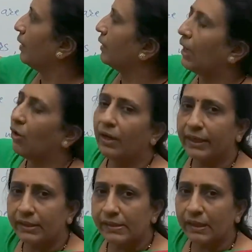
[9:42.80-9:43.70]
Now
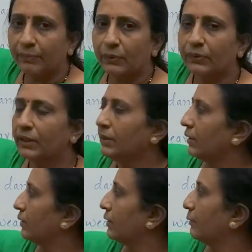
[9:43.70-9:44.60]
let us come to the
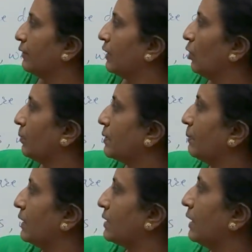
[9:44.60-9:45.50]
third figure of
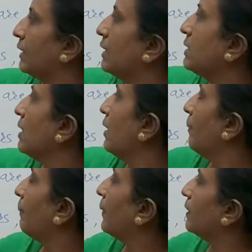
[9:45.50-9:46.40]
speech. It is
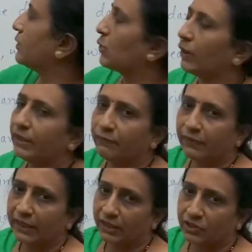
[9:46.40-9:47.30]

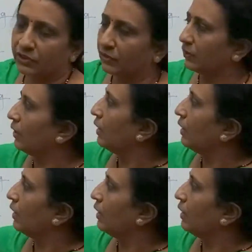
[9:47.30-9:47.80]
personification.